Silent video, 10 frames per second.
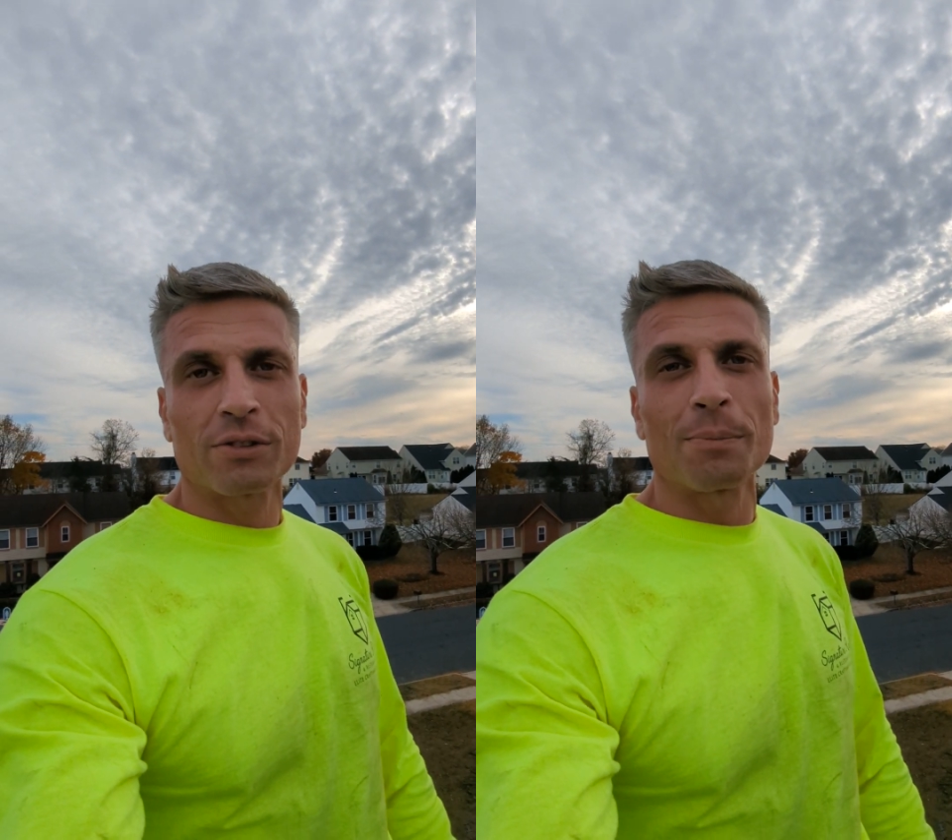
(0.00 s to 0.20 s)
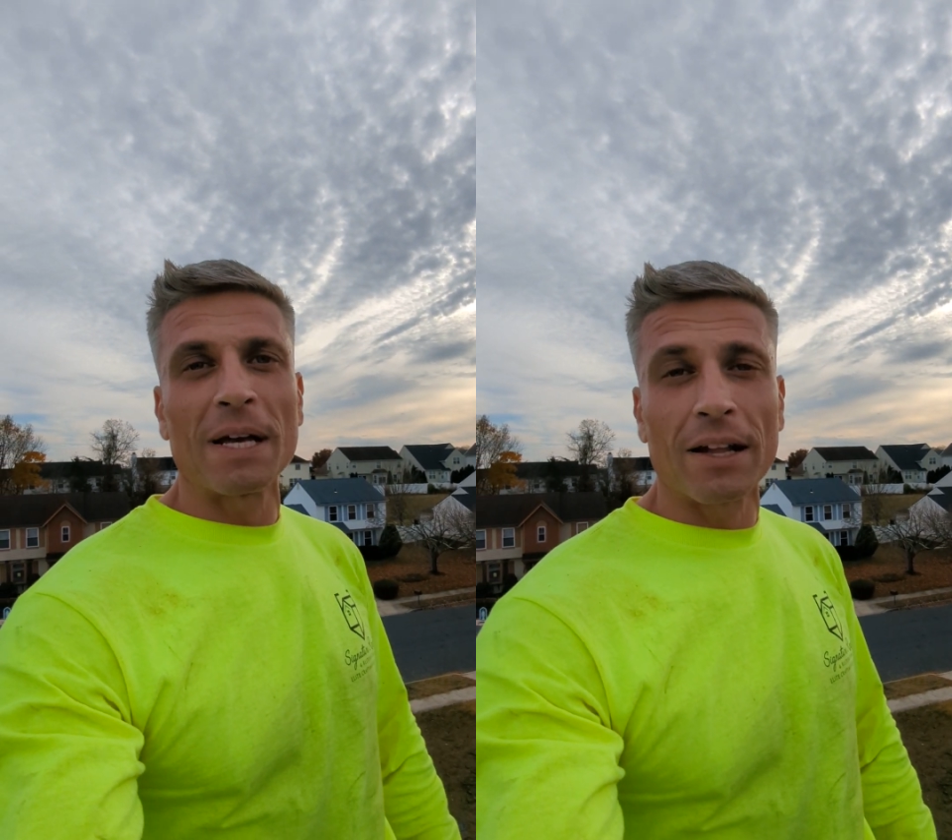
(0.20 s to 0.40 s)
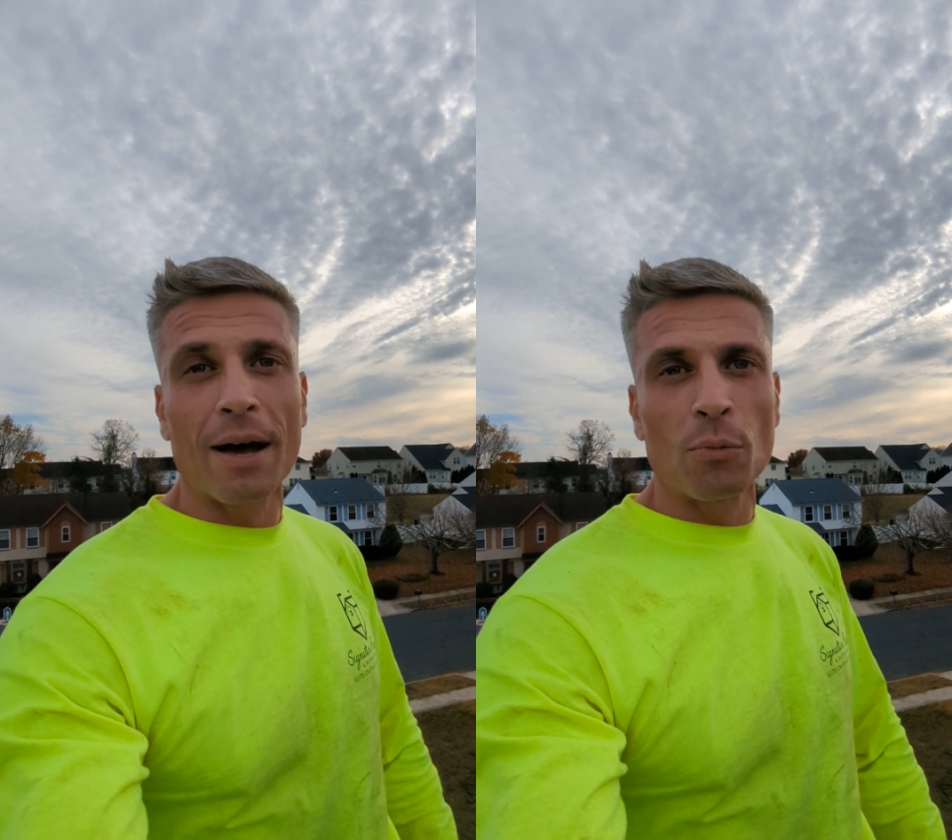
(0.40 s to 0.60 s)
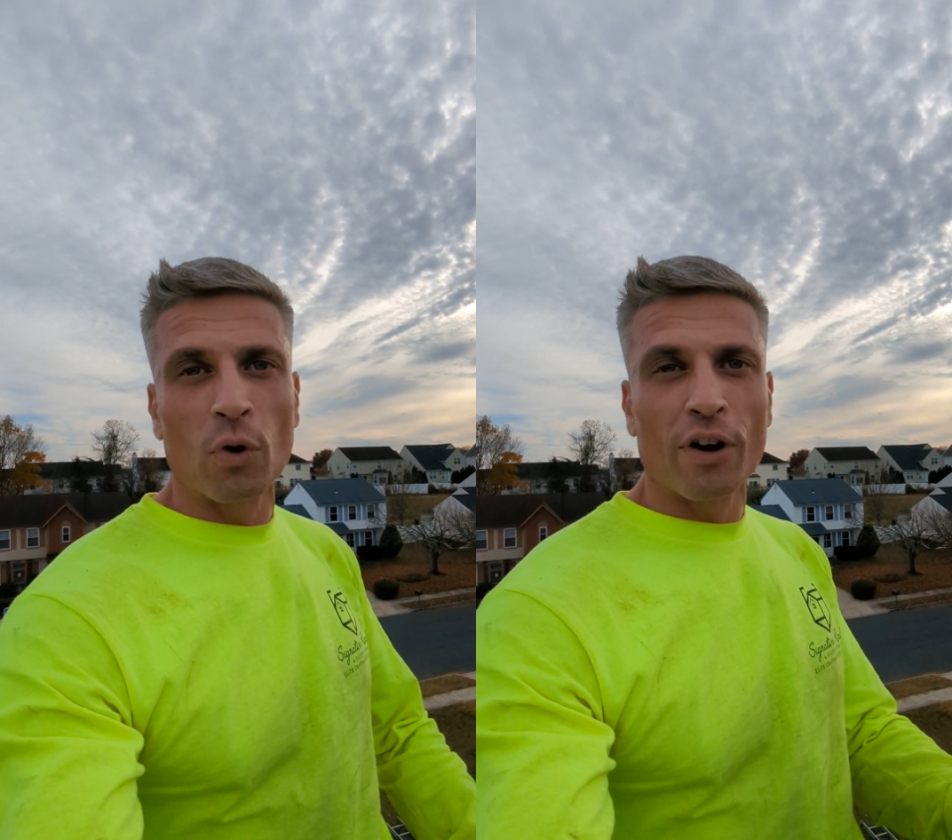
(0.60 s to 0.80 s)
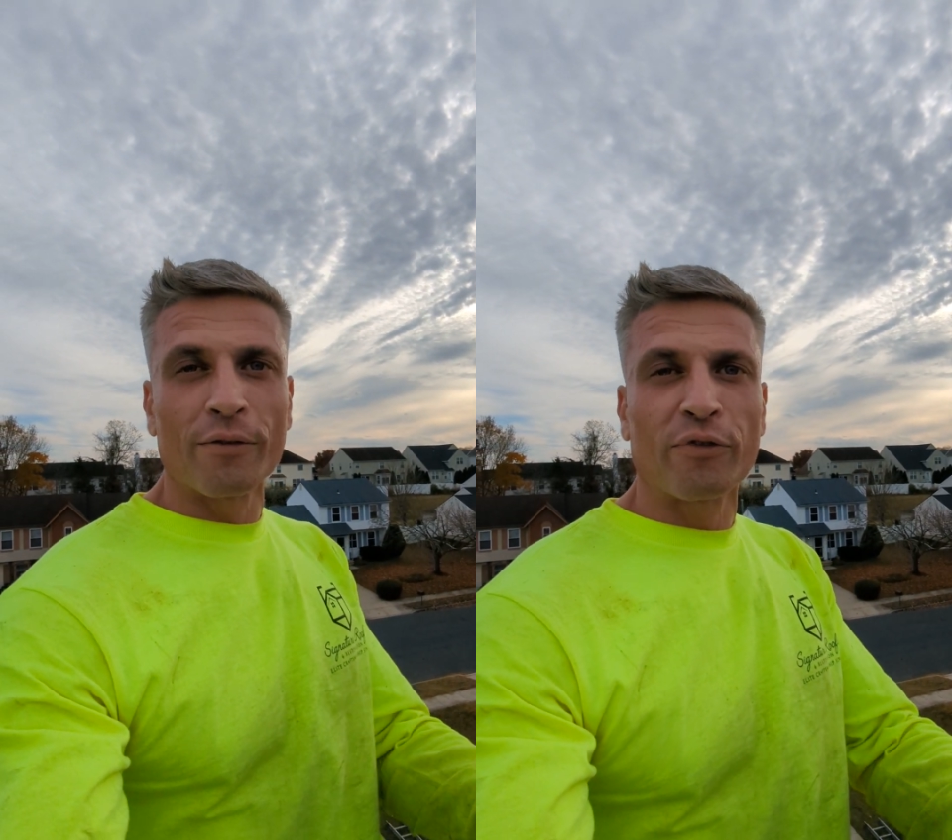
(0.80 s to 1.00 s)
It'd be a lot
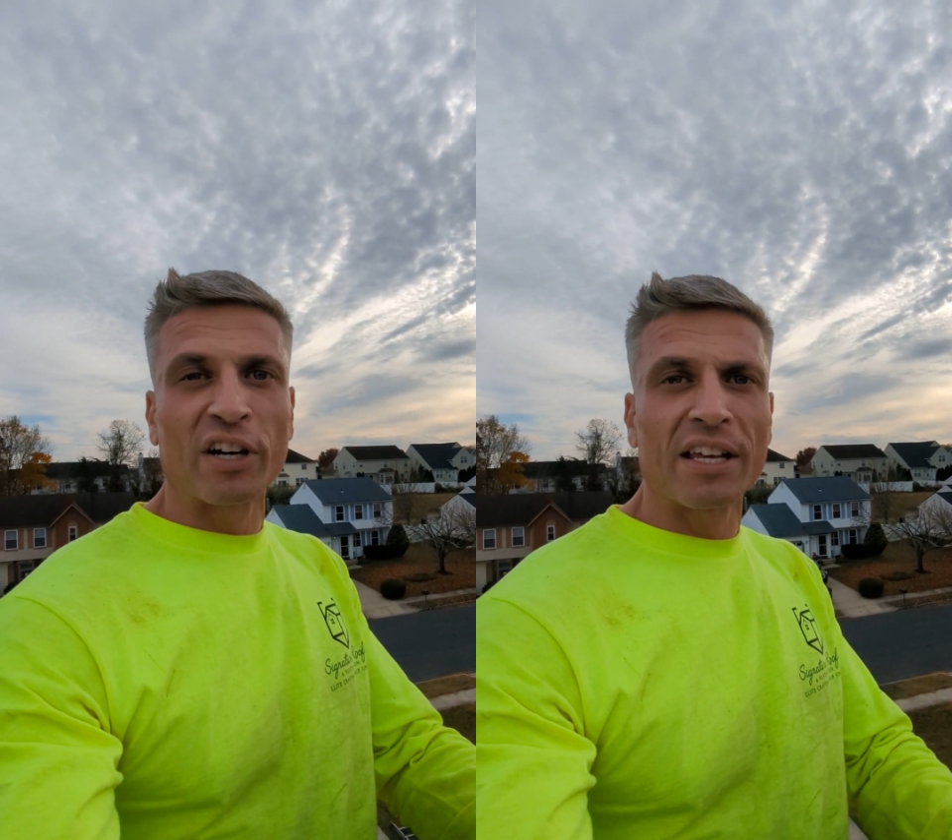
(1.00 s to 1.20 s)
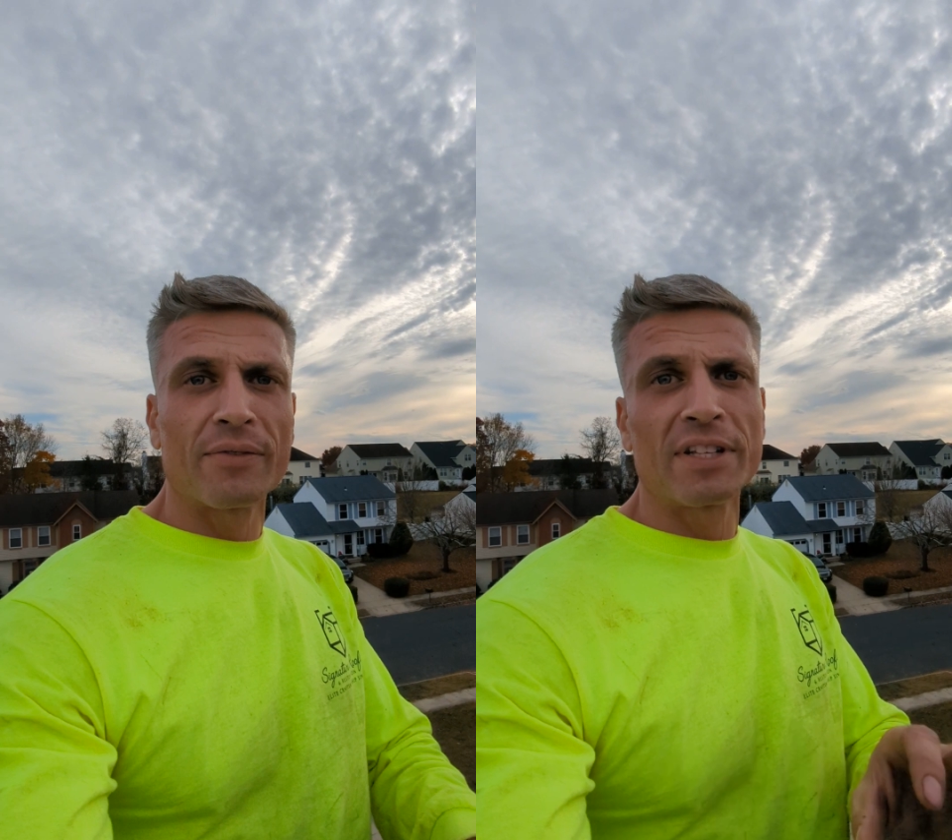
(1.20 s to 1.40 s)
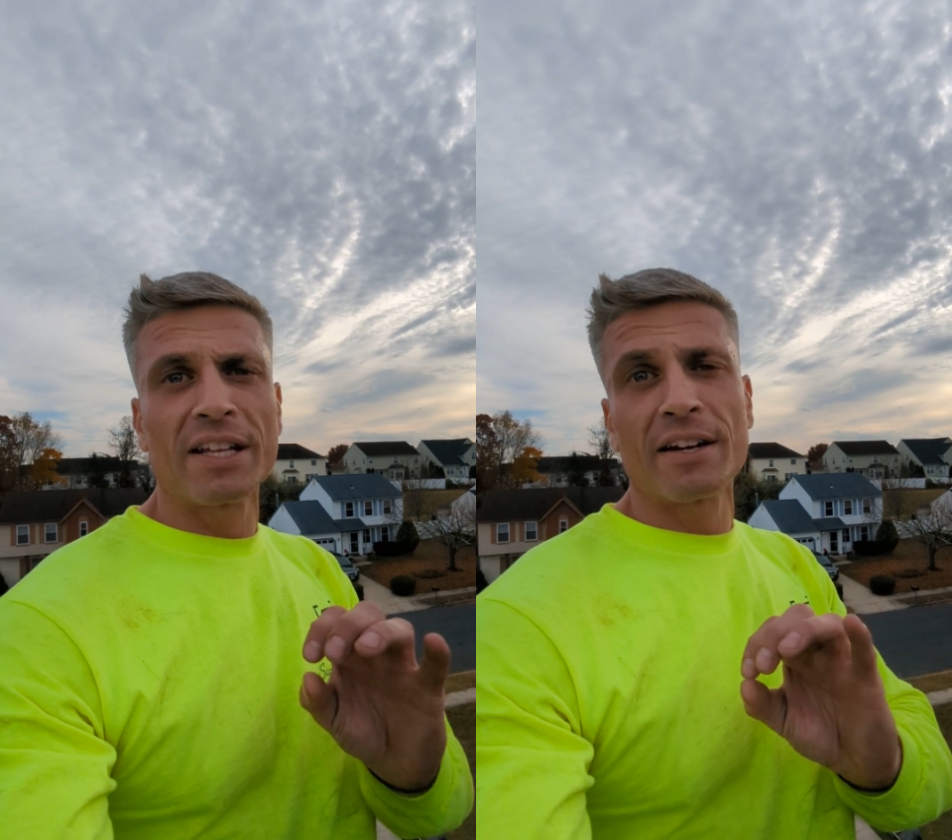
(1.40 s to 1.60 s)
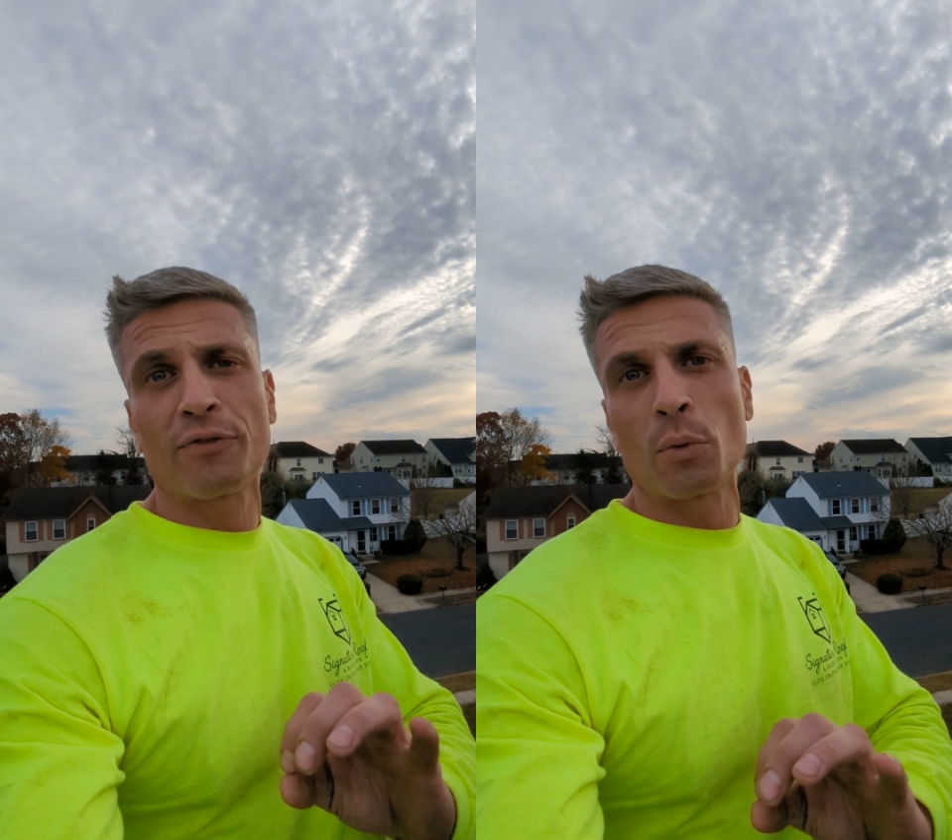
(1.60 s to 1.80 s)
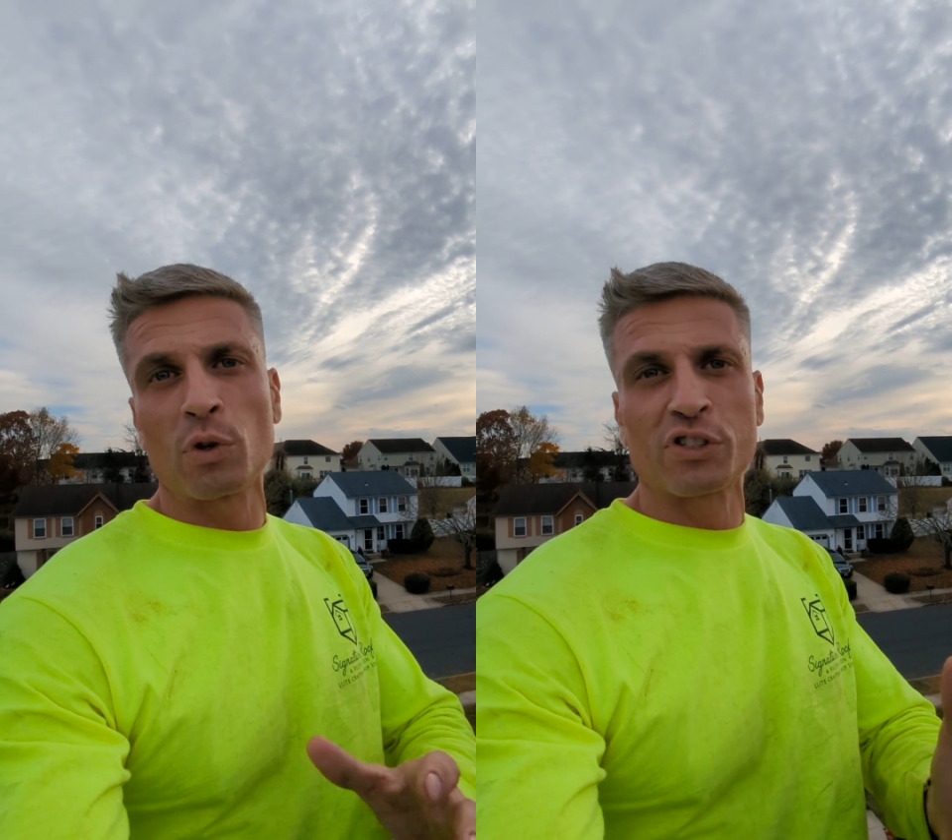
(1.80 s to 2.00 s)
more unforgiving than if
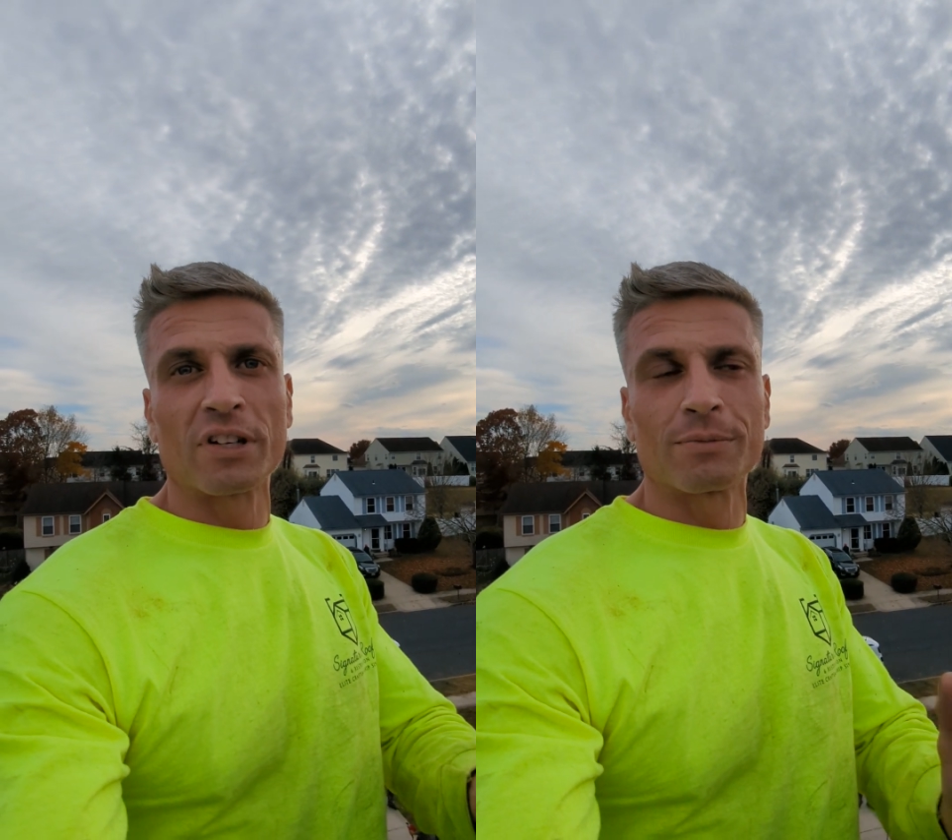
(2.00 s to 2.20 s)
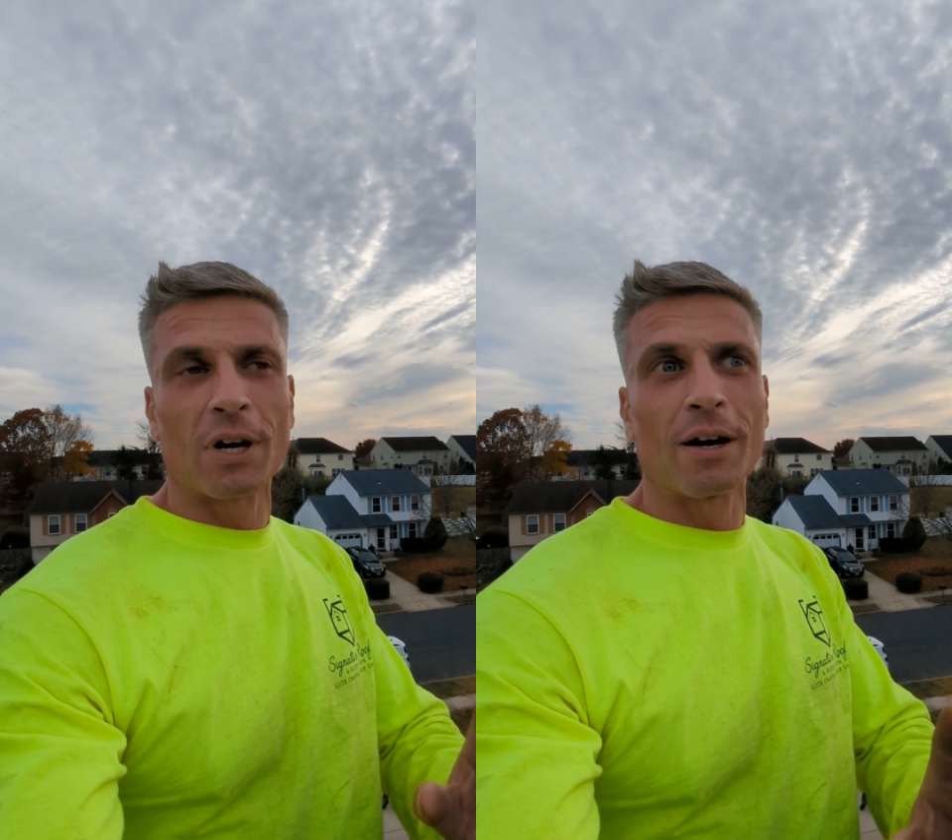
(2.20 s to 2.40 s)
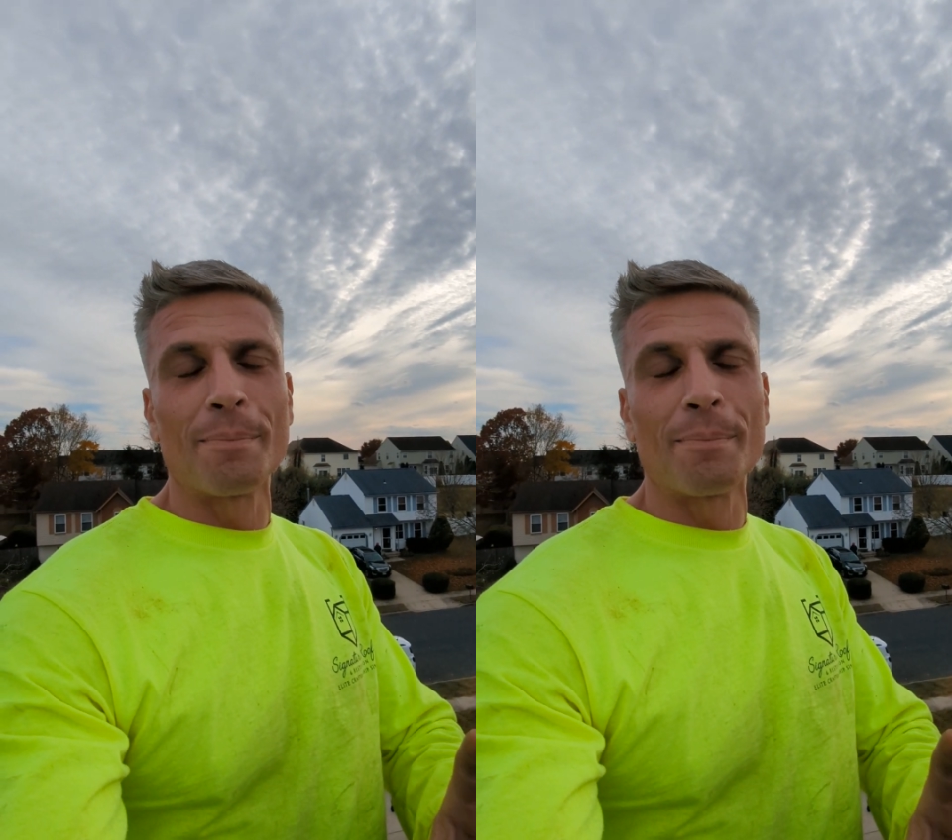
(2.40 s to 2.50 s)
it was a